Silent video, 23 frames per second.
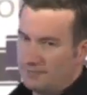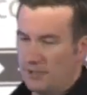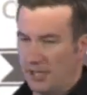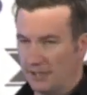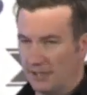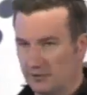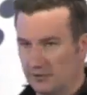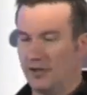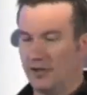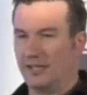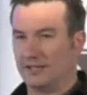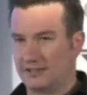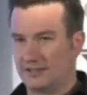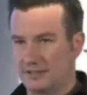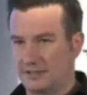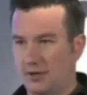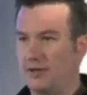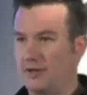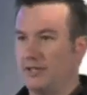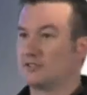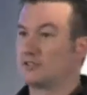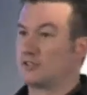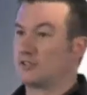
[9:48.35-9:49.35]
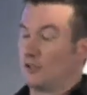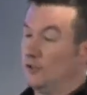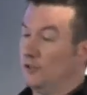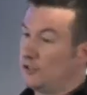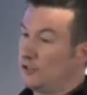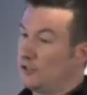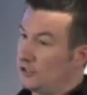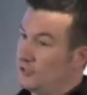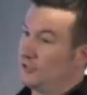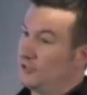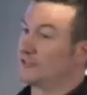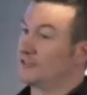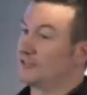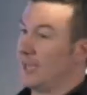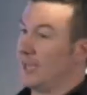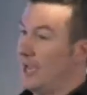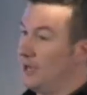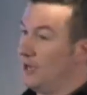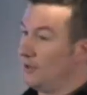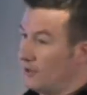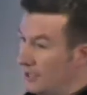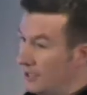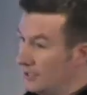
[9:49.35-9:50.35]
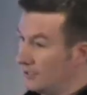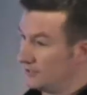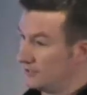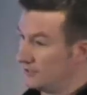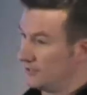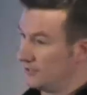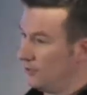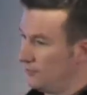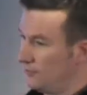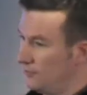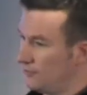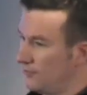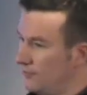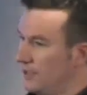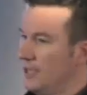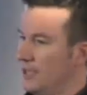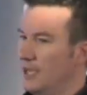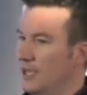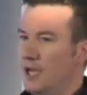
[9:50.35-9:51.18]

is not necessarily a solution to scale in itself,